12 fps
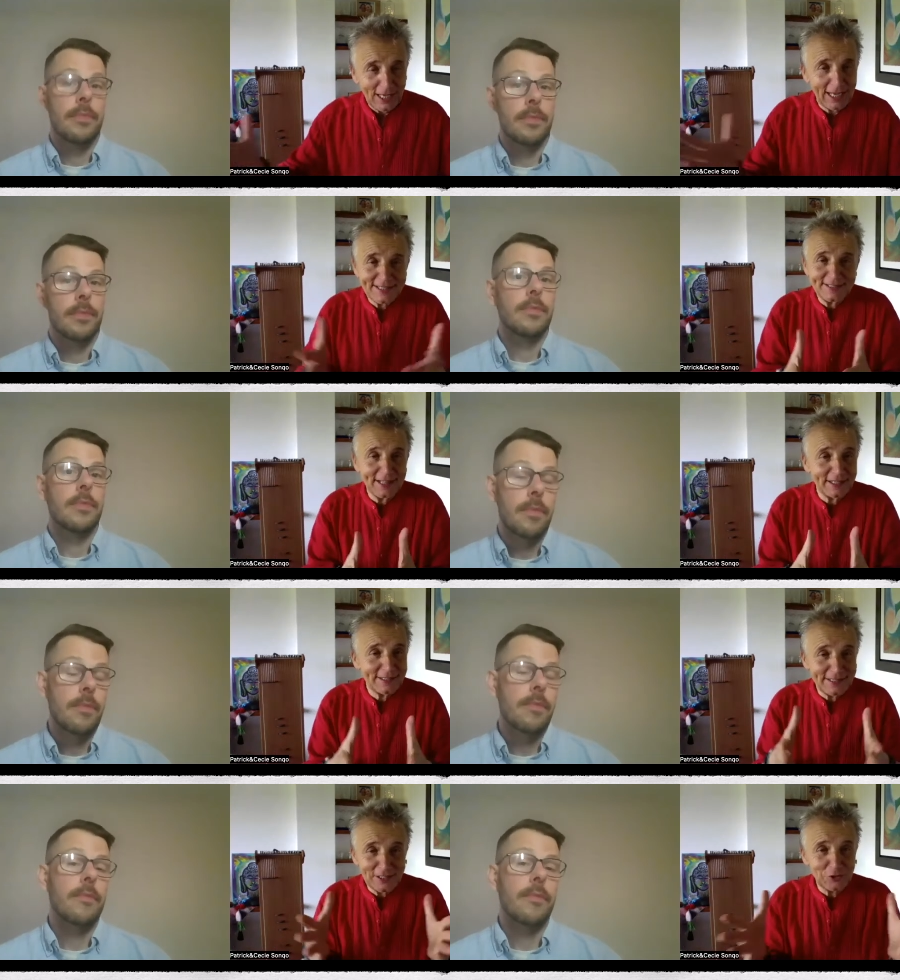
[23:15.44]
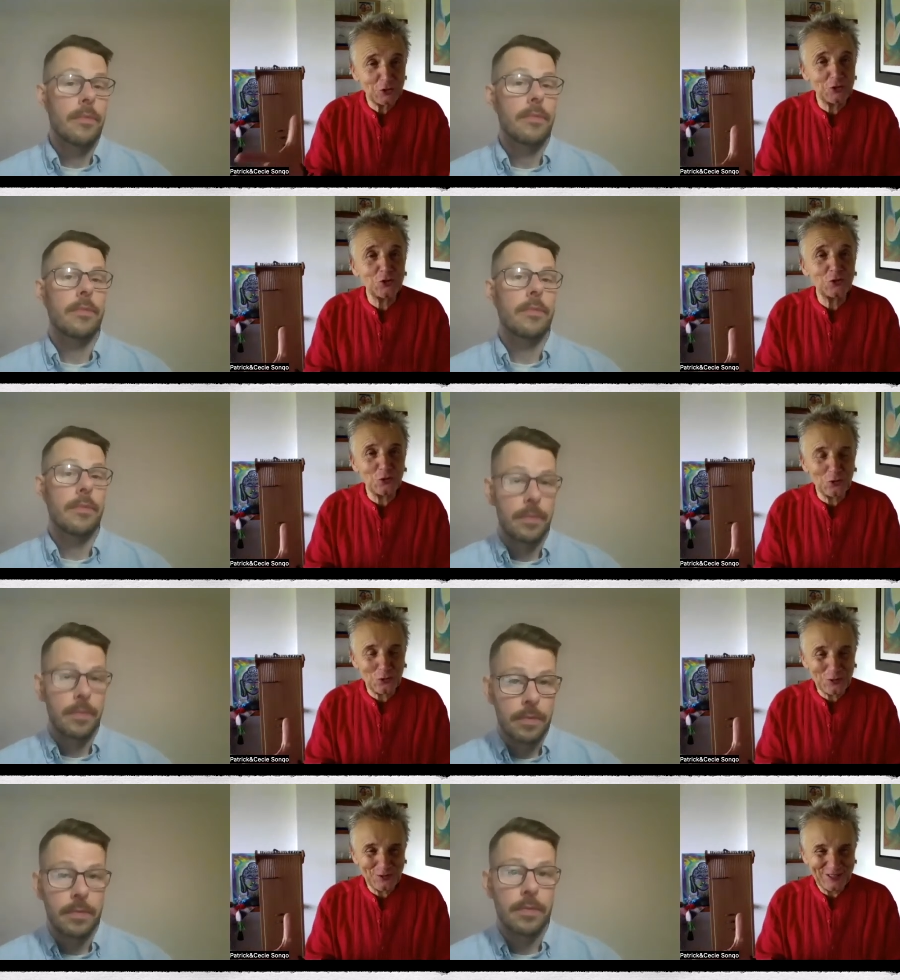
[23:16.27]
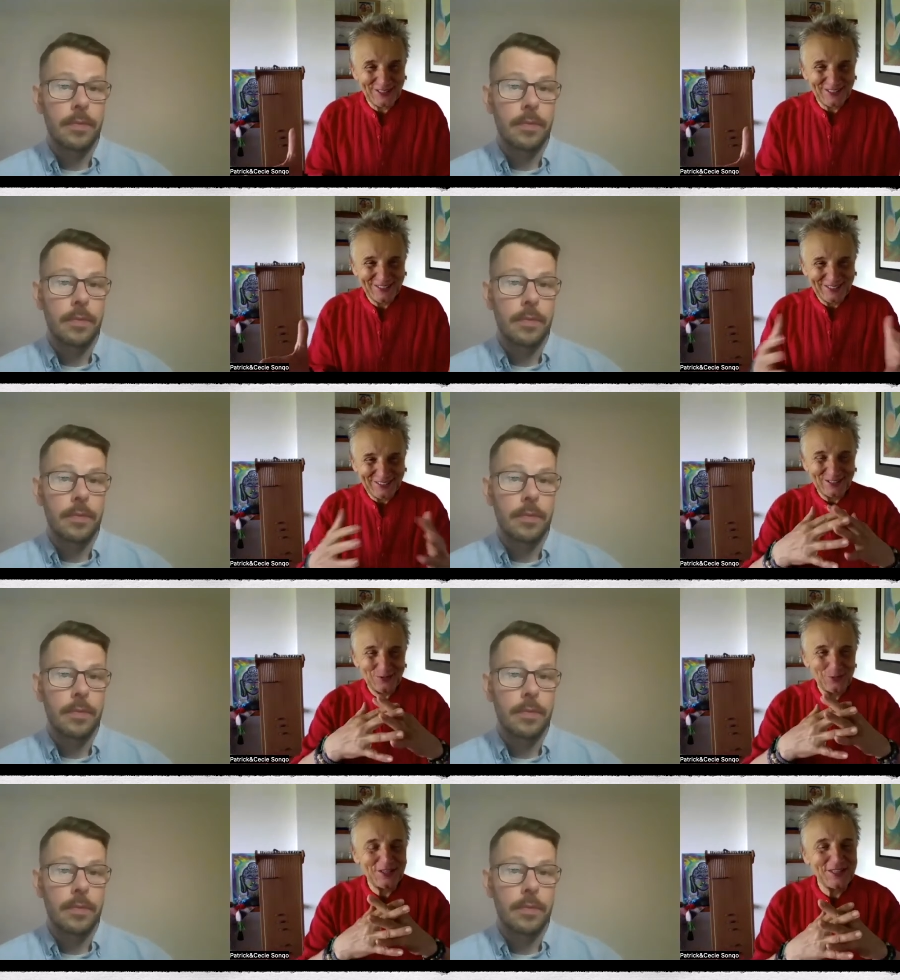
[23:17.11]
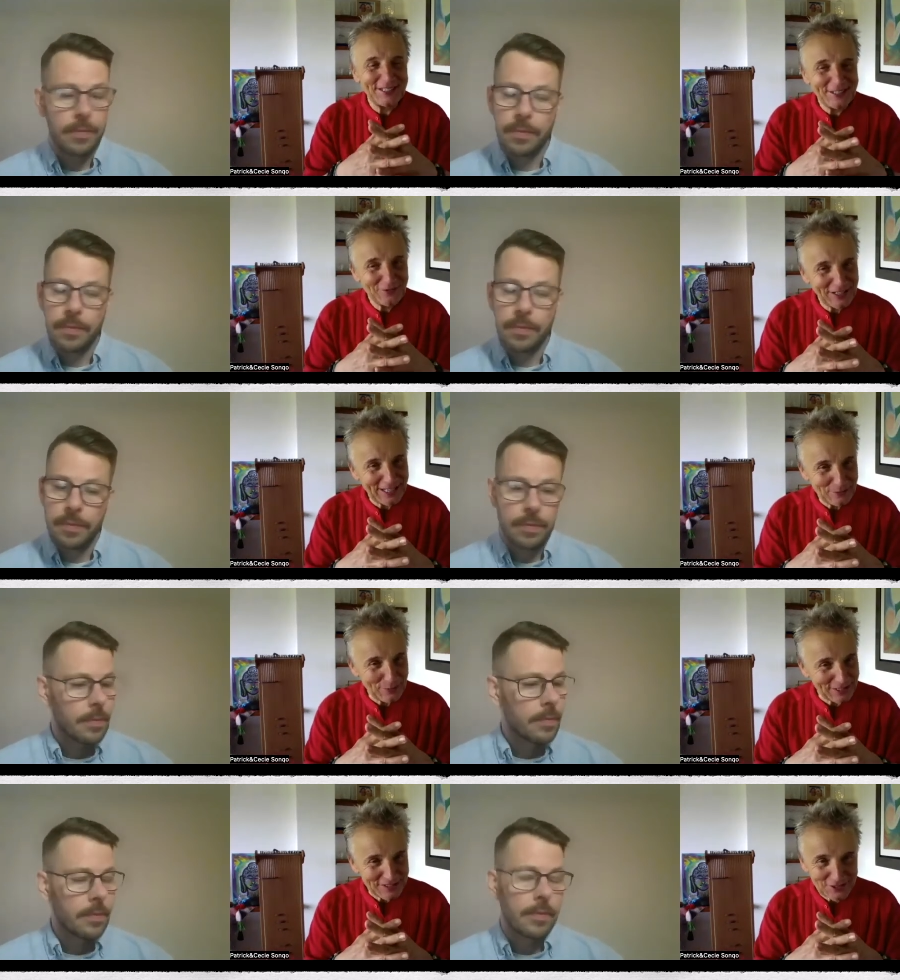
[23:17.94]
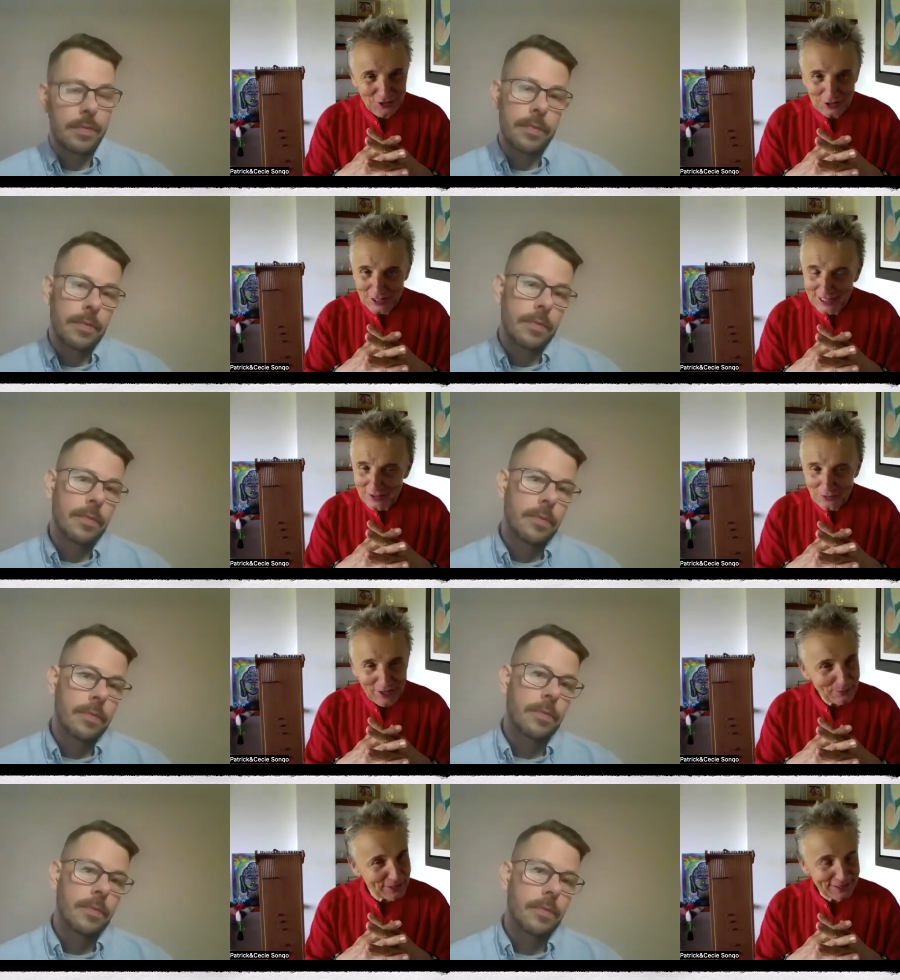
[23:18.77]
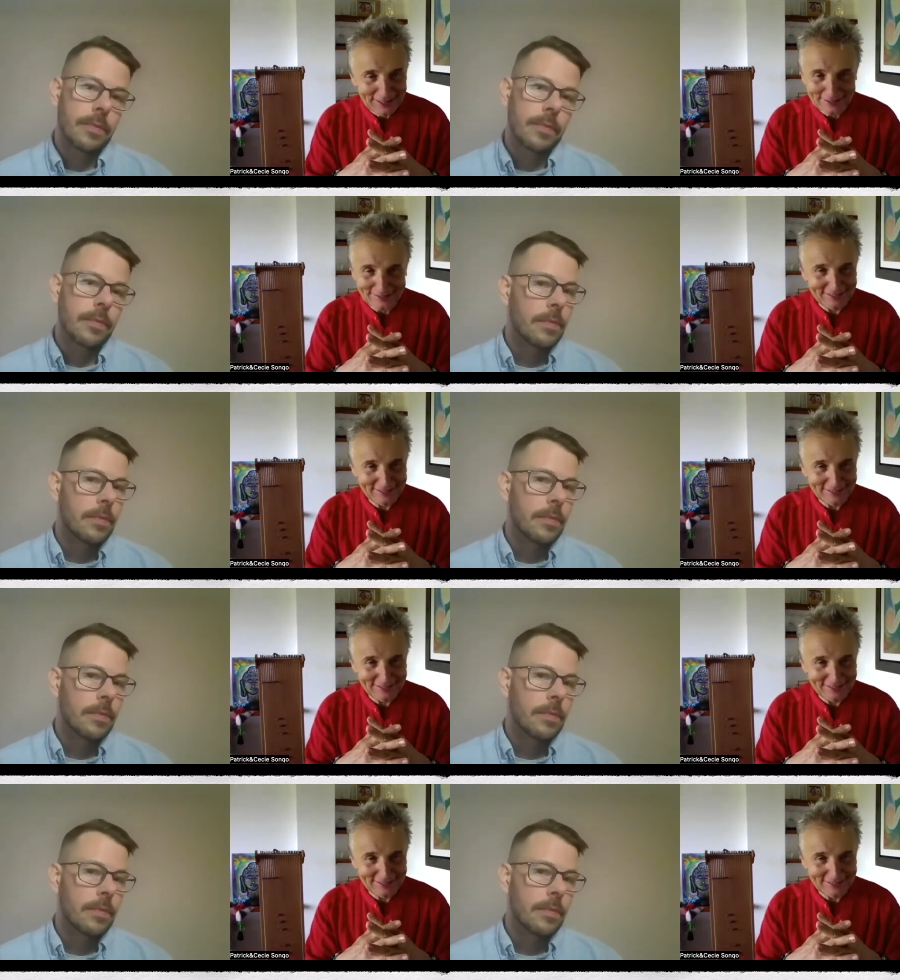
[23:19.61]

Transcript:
Speaker 1: has nothing to do with the divine masculine and feminine.